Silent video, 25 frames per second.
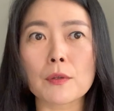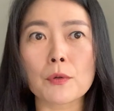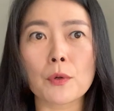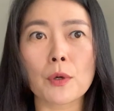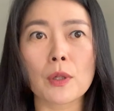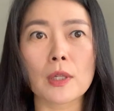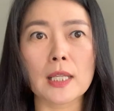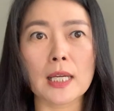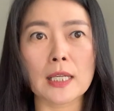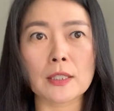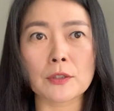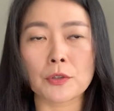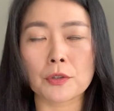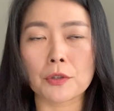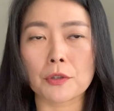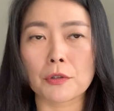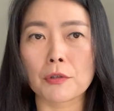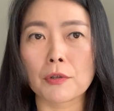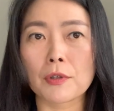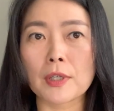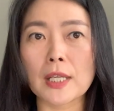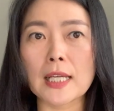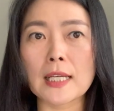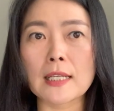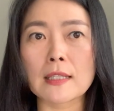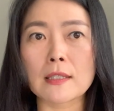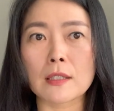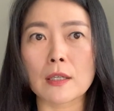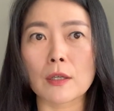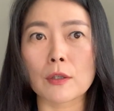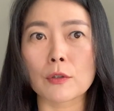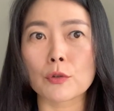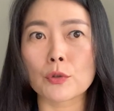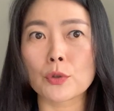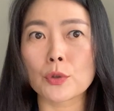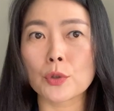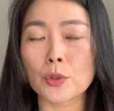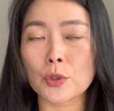cholesterol is a
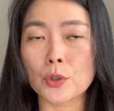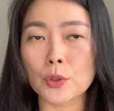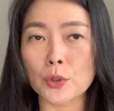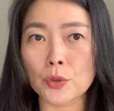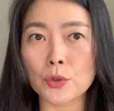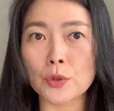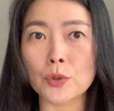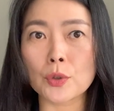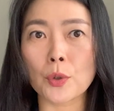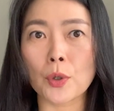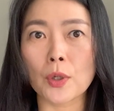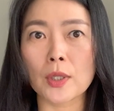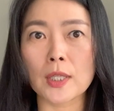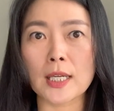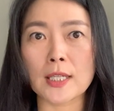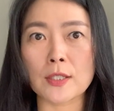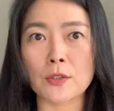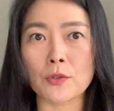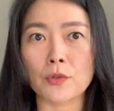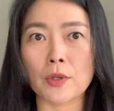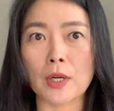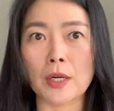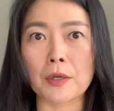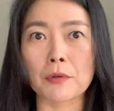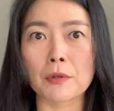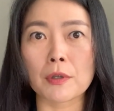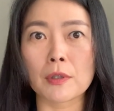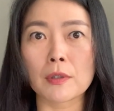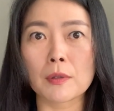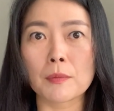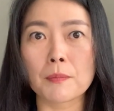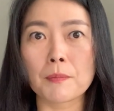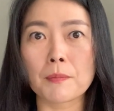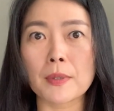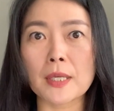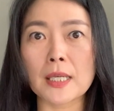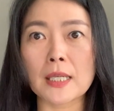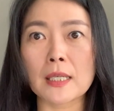good cholesterol
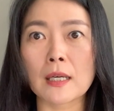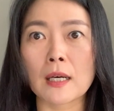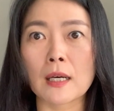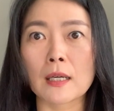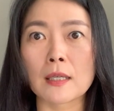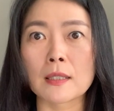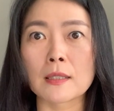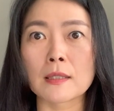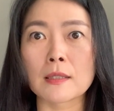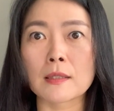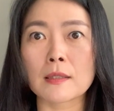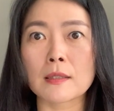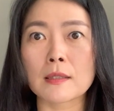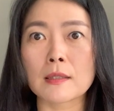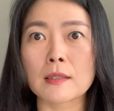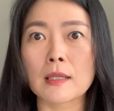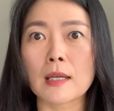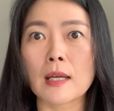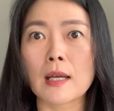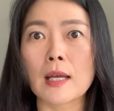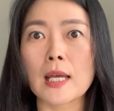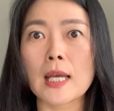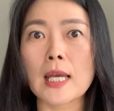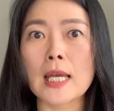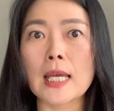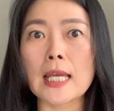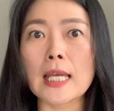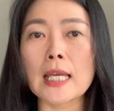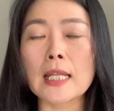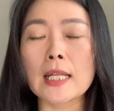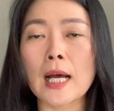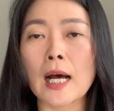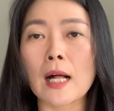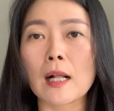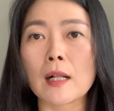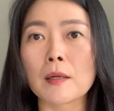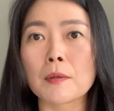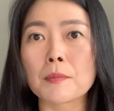because it
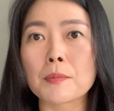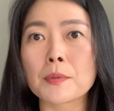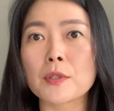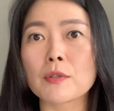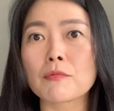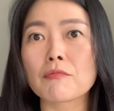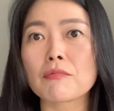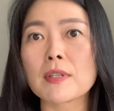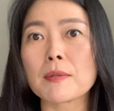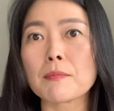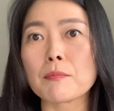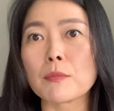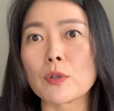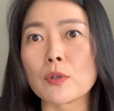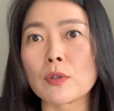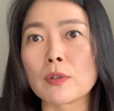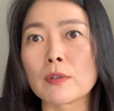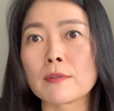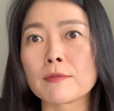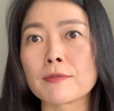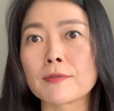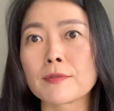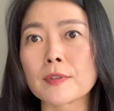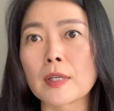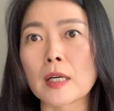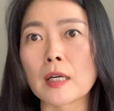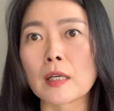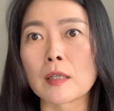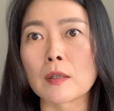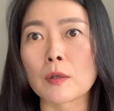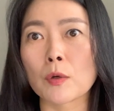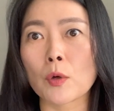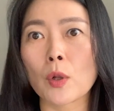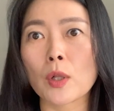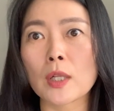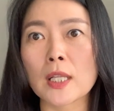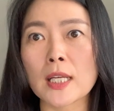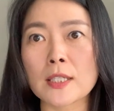helps remove
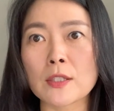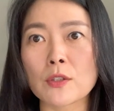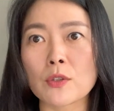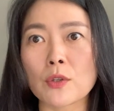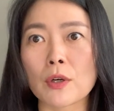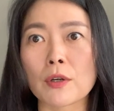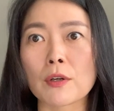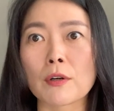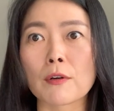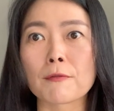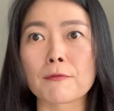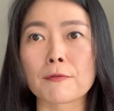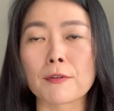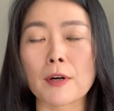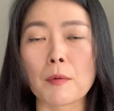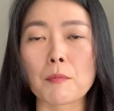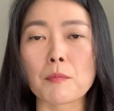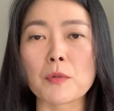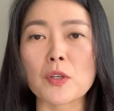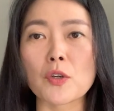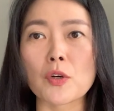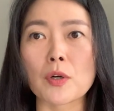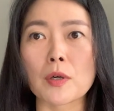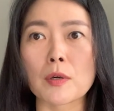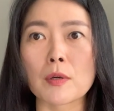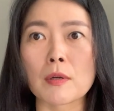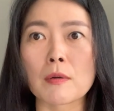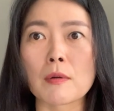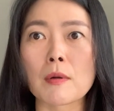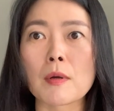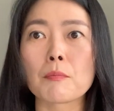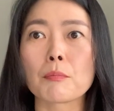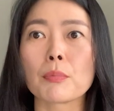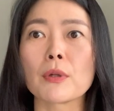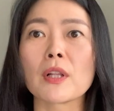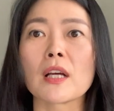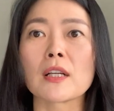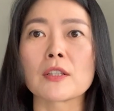cholesterol from your
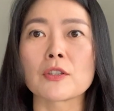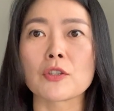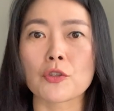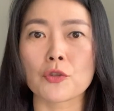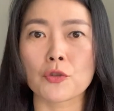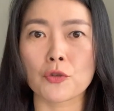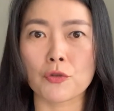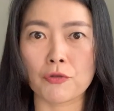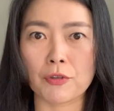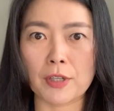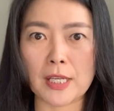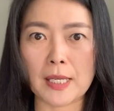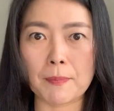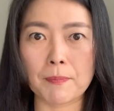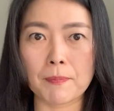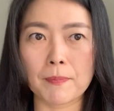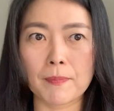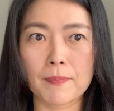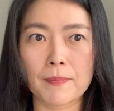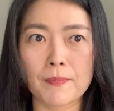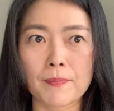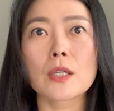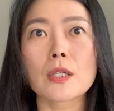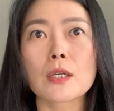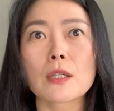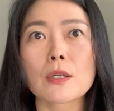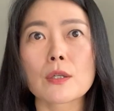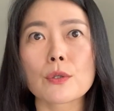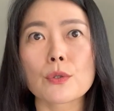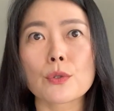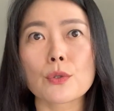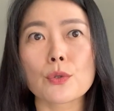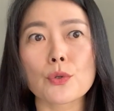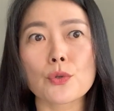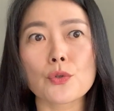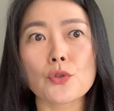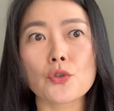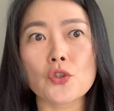bloodstream.
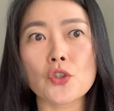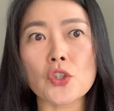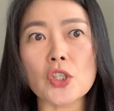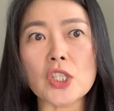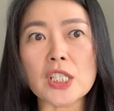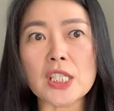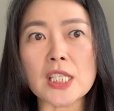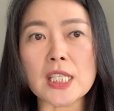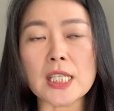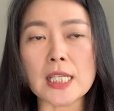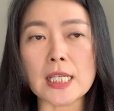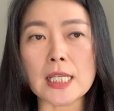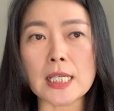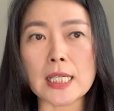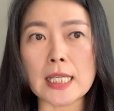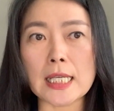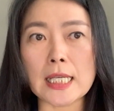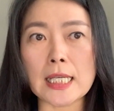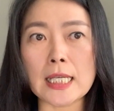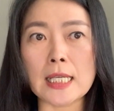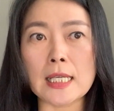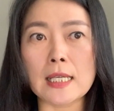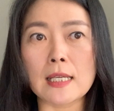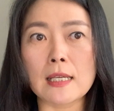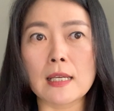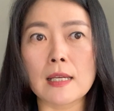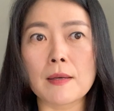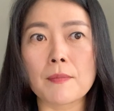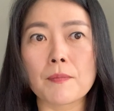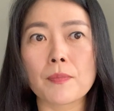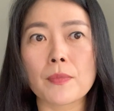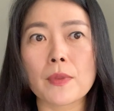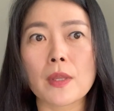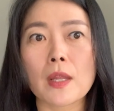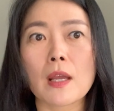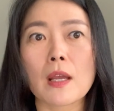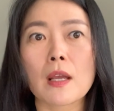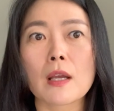So GTE
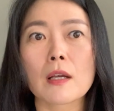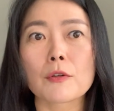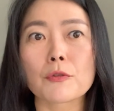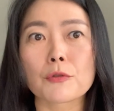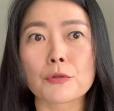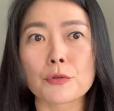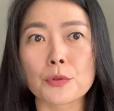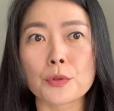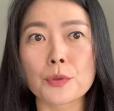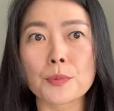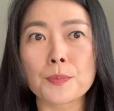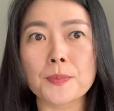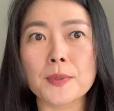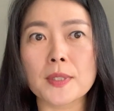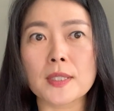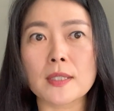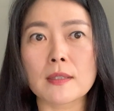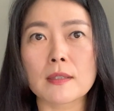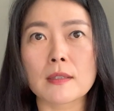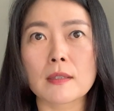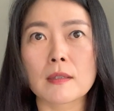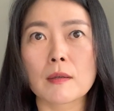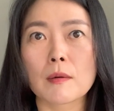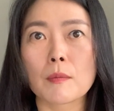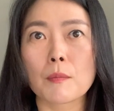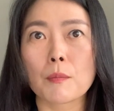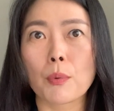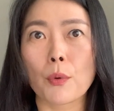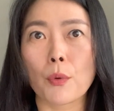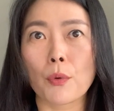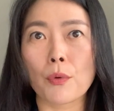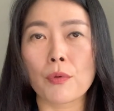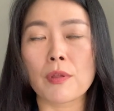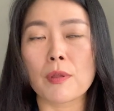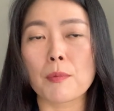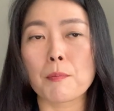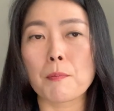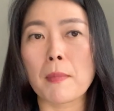groups,
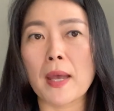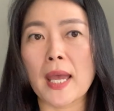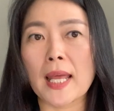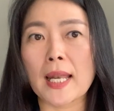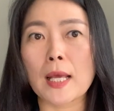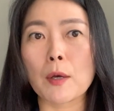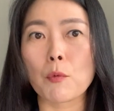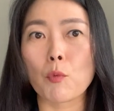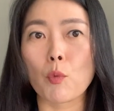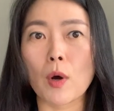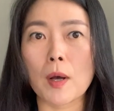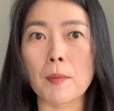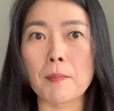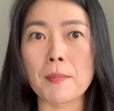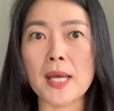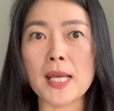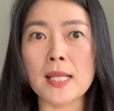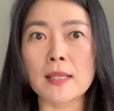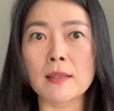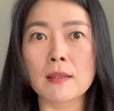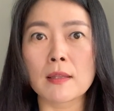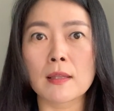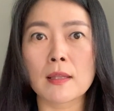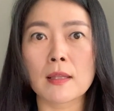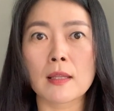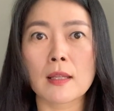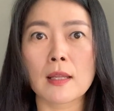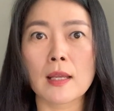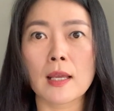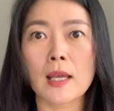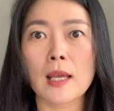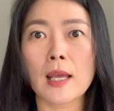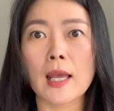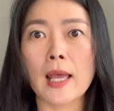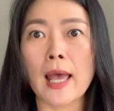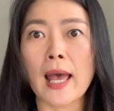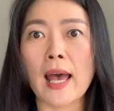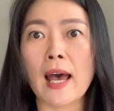both men and women,
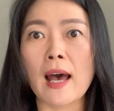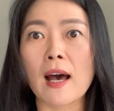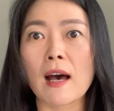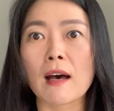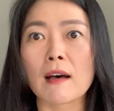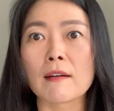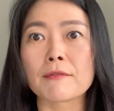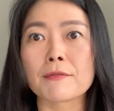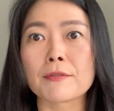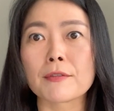have